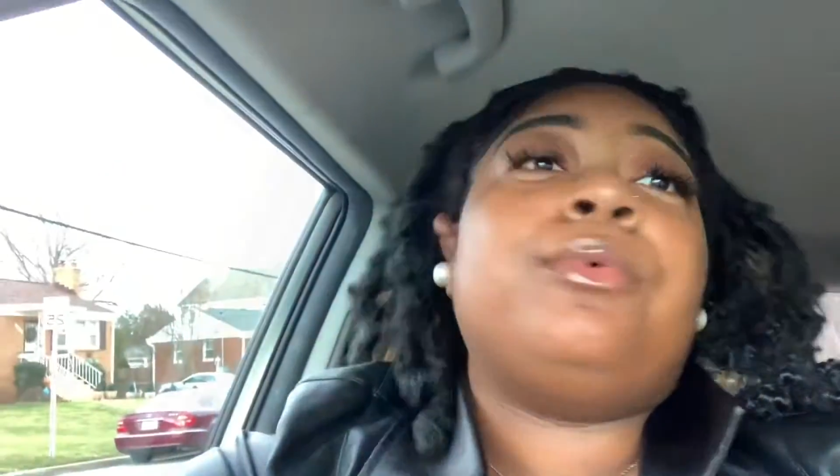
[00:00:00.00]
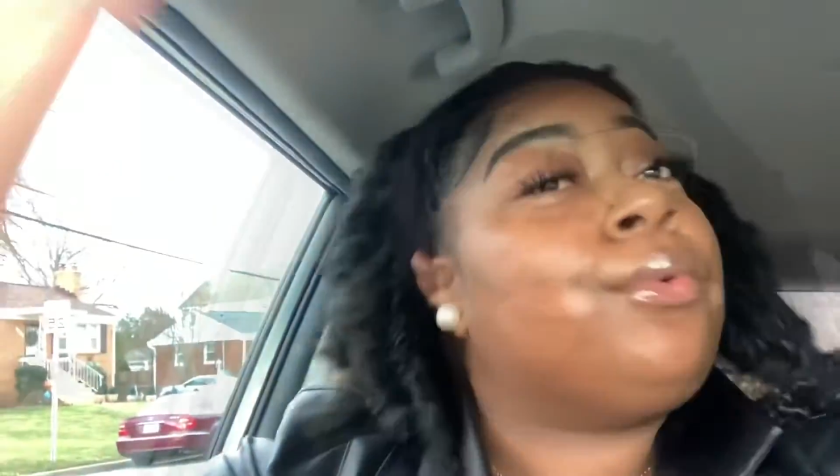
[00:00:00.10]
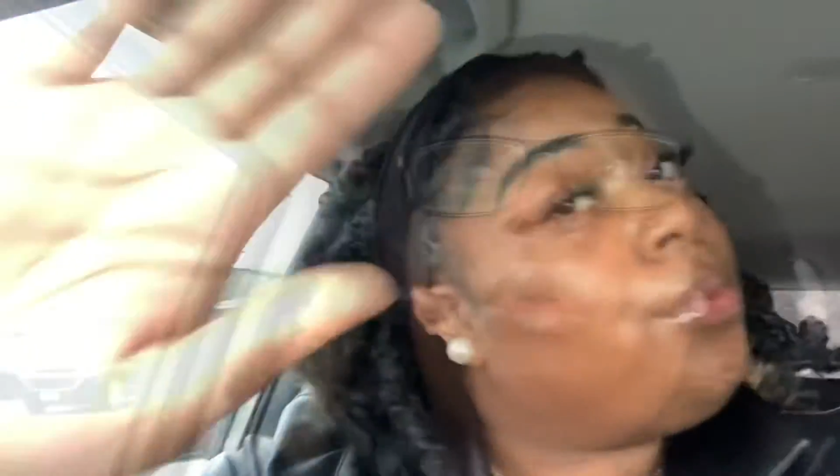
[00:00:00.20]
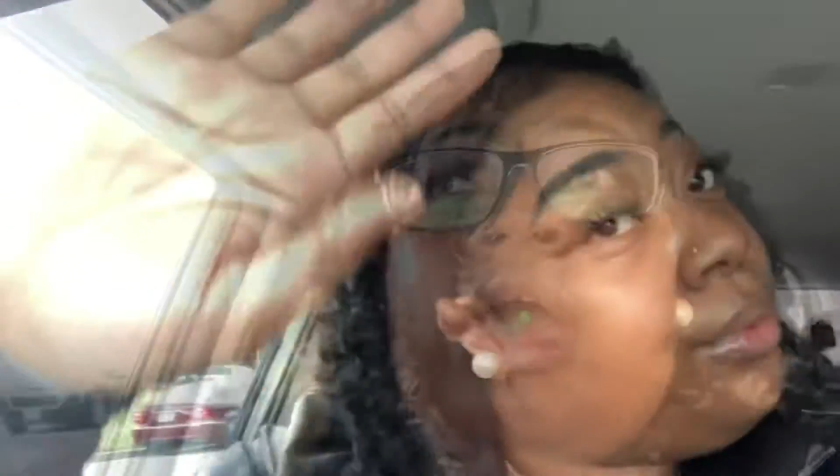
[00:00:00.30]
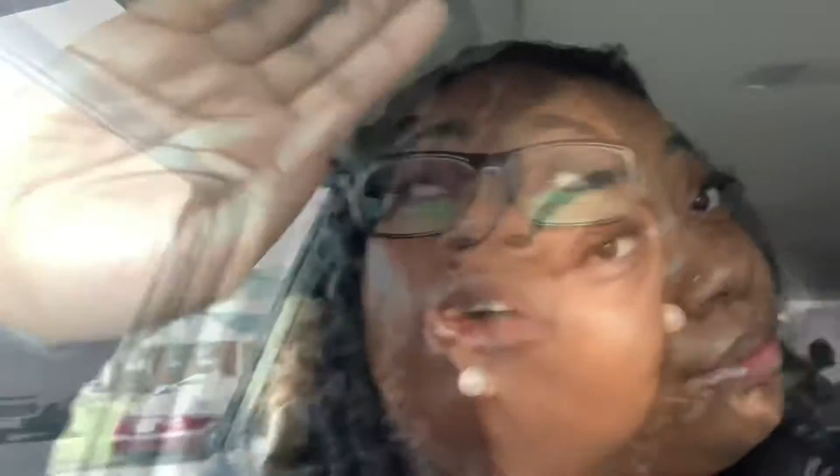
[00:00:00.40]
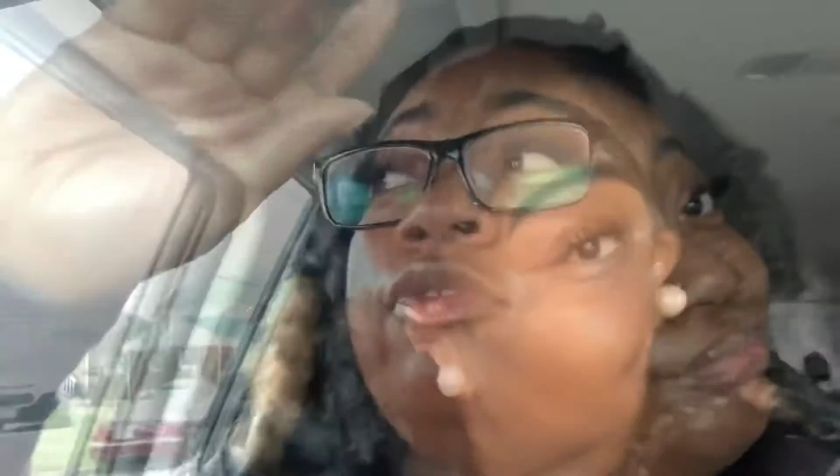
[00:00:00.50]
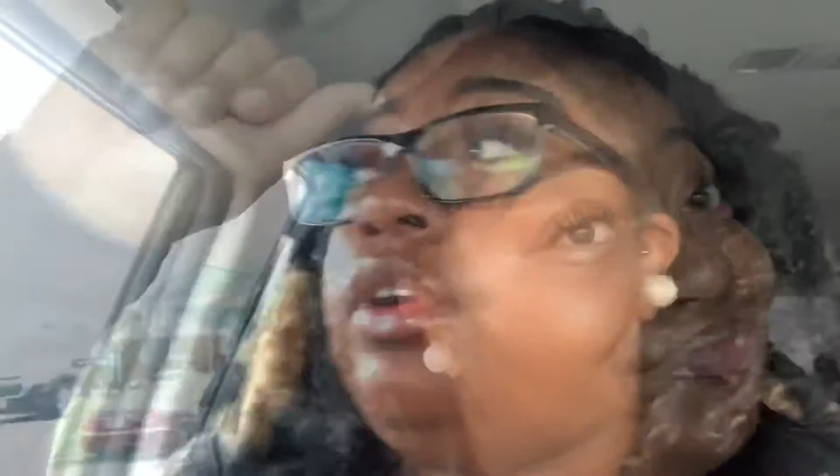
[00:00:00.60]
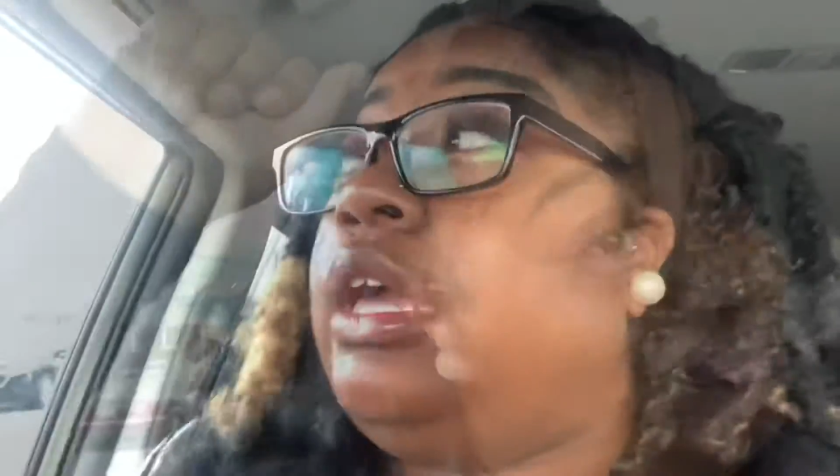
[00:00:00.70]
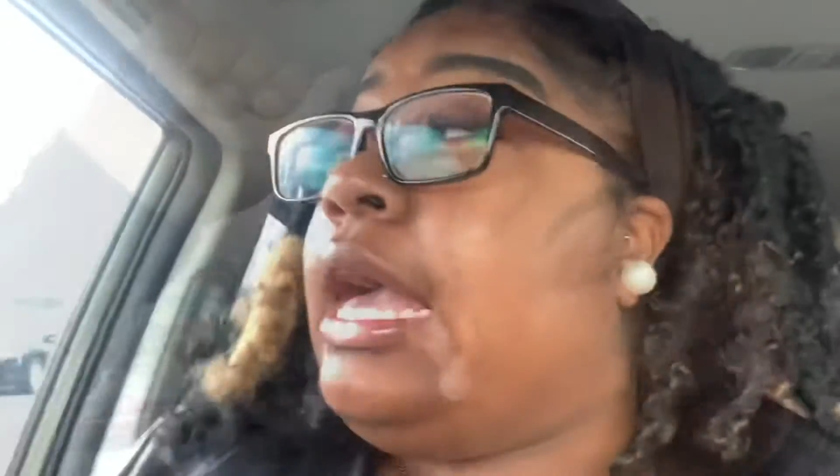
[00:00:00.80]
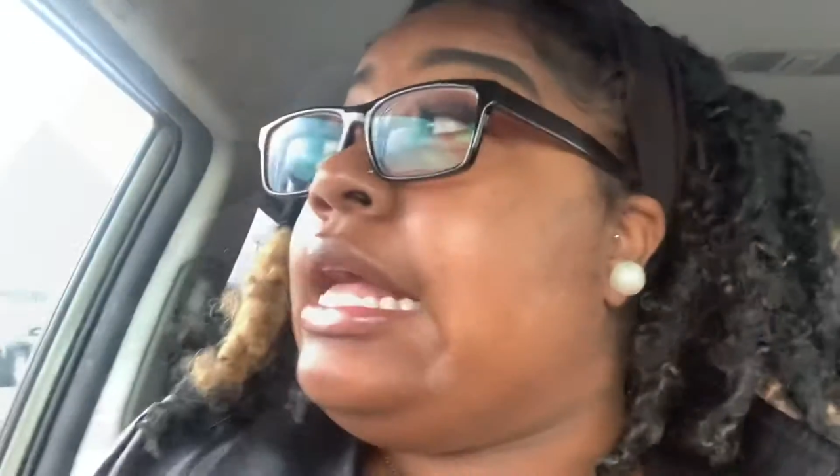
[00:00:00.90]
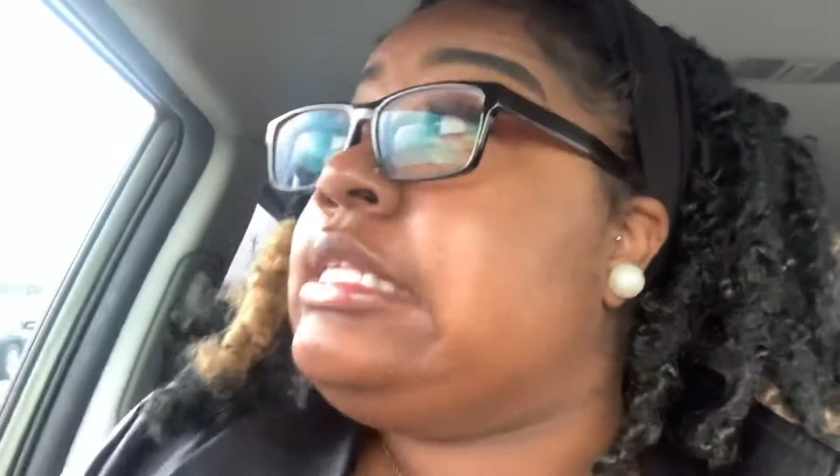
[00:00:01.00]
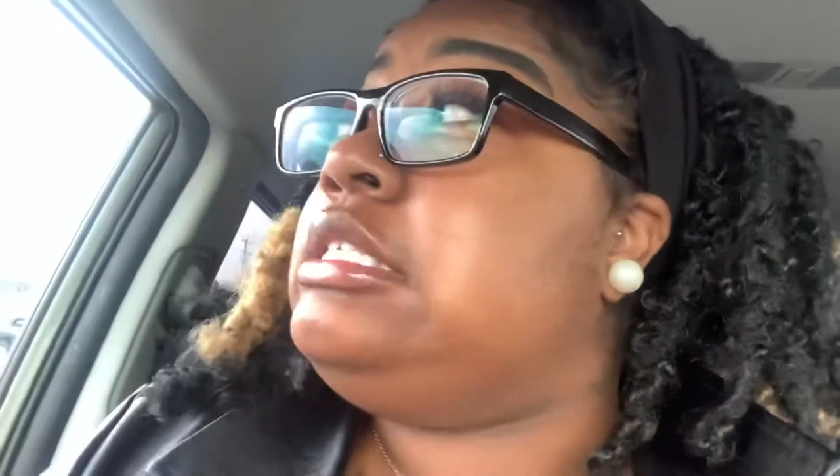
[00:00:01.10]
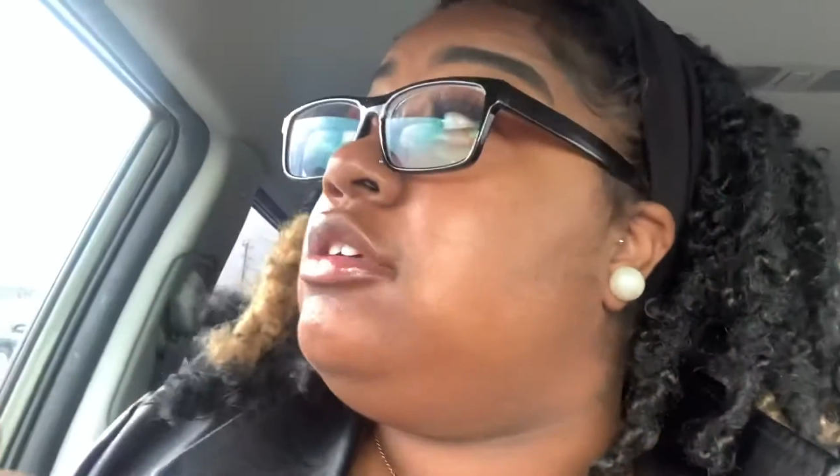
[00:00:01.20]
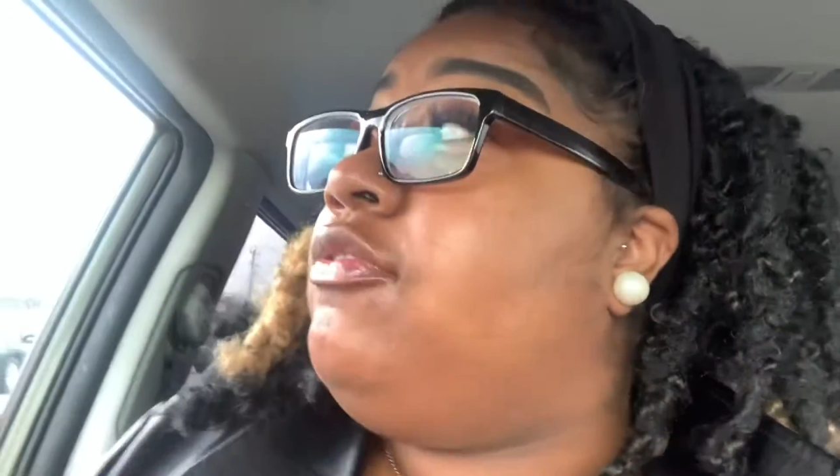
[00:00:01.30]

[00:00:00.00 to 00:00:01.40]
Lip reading: Oh. I forgot to